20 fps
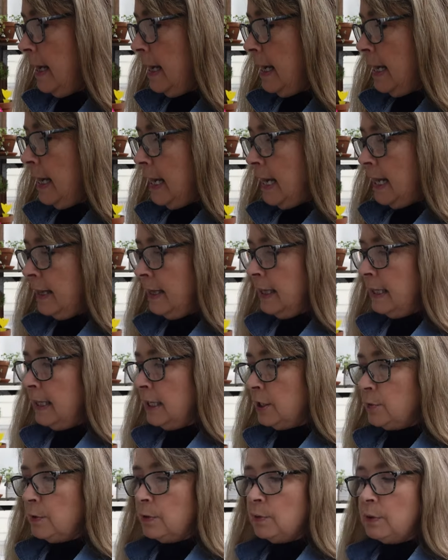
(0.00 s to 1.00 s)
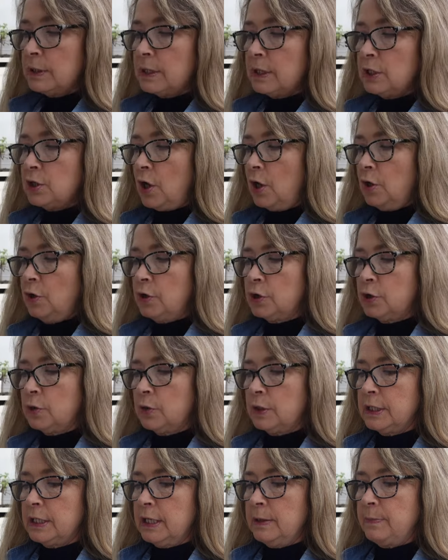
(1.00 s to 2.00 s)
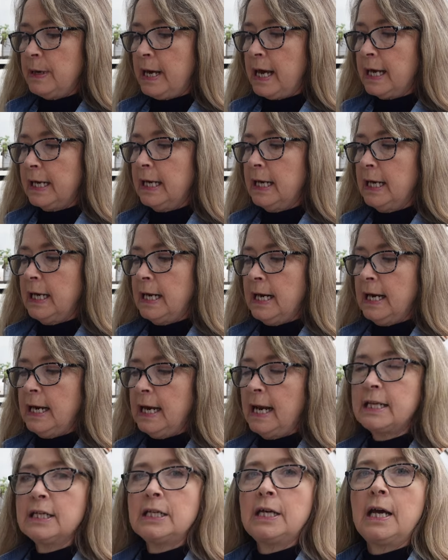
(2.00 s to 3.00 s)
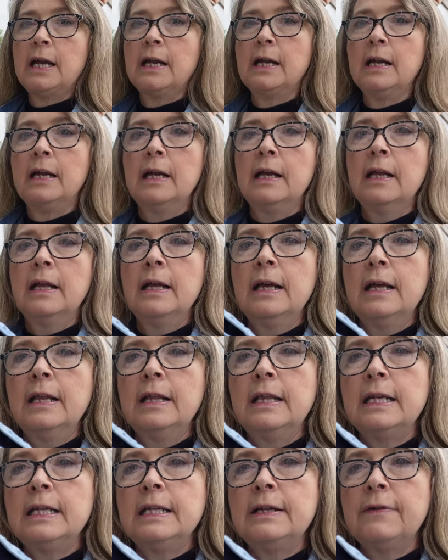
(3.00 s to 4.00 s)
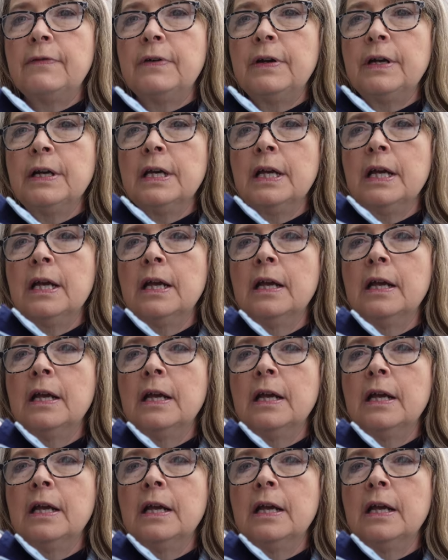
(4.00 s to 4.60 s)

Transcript: And then this one was a dollar store seed packet, and it's got the different,